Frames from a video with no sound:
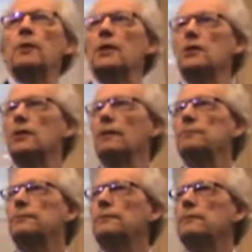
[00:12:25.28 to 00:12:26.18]
present
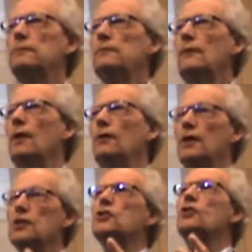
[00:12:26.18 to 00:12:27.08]
time, there
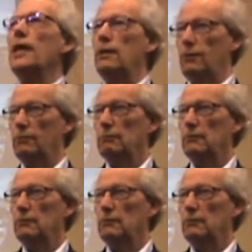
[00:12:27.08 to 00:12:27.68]
is strength.